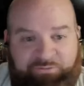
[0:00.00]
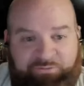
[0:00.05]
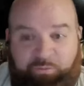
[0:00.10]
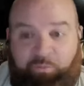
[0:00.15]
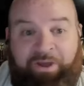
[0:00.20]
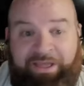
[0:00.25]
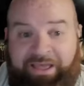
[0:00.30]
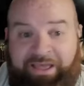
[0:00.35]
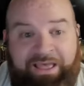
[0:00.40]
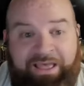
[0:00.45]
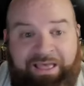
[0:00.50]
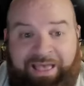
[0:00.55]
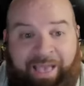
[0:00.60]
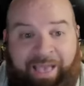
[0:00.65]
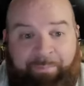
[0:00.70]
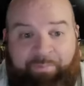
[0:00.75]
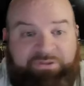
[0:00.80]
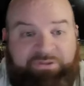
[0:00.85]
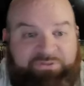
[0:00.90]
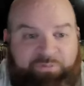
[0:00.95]
It's what
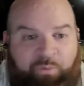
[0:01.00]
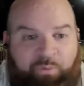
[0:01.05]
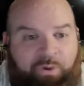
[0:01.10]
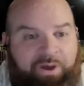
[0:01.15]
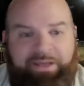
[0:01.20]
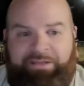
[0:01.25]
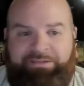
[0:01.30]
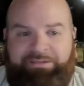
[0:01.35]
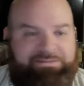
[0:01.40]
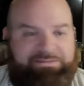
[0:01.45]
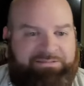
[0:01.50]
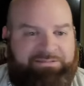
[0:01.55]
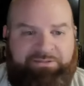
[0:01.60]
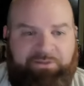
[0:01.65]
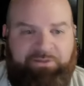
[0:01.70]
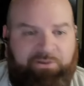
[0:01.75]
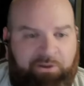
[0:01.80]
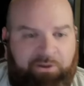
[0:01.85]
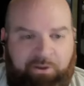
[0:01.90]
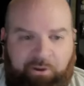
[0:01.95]
happens
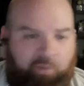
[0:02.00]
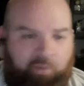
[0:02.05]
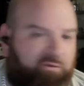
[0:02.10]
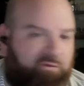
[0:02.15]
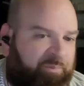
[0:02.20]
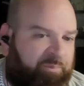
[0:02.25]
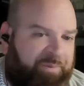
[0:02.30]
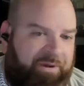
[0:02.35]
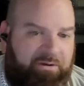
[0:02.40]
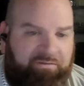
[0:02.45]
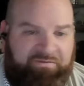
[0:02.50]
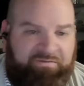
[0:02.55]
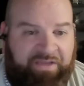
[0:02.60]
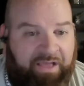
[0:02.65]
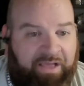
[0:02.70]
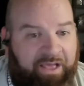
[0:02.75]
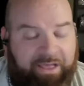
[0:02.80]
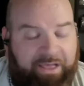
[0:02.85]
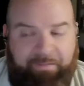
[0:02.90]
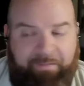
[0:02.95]
once over a period of
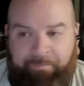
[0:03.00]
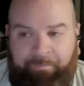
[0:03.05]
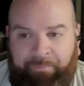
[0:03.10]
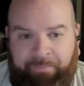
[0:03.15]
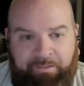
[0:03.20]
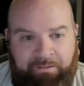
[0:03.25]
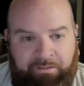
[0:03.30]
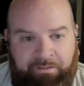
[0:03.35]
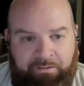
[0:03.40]
time.